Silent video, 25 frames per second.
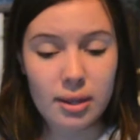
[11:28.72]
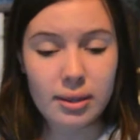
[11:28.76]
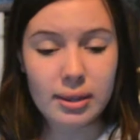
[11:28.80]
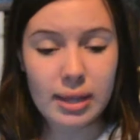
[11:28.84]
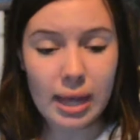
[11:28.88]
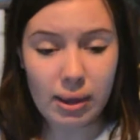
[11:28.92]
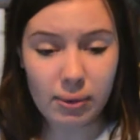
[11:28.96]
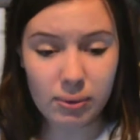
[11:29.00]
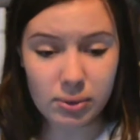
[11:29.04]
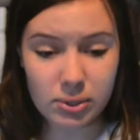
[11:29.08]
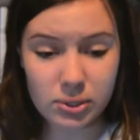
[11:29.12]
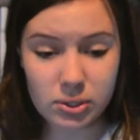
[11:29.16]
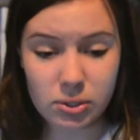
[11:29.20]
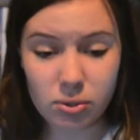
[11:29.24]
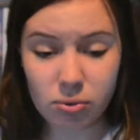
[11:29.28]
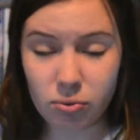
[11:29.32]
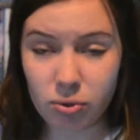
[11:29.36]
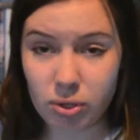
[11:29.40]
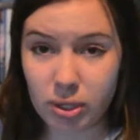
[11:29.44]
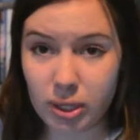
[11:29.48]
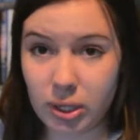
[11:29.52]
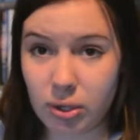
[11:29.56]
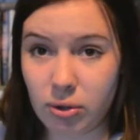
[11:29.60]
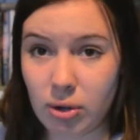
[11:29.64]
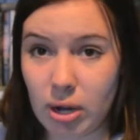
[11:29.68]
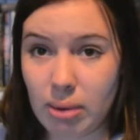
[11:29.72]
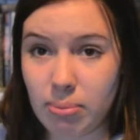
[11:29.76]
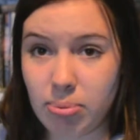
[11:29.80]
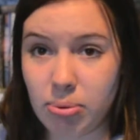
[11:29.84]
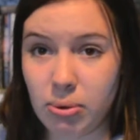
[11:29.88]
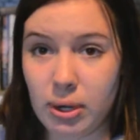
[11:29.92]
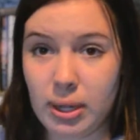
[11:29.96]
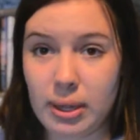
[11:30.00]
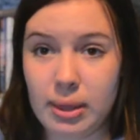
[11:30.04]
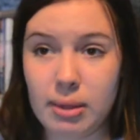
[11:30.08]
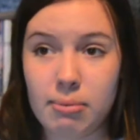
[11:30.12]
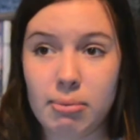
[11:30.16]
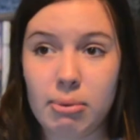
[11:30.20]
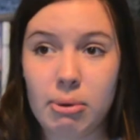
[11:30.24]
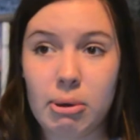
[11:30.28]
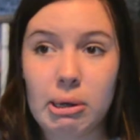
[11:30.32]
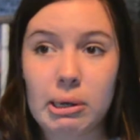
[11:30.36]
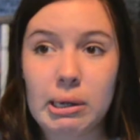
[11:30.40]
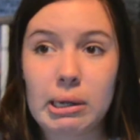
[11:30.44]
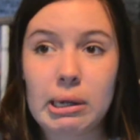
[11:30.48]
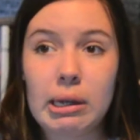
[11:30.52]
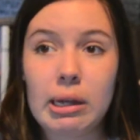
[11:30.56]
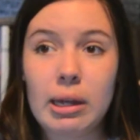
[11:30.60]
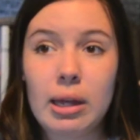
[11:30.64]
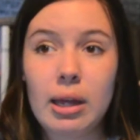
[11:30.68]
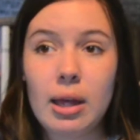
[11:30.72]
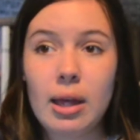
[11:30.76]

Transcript: That was a really great point in the book.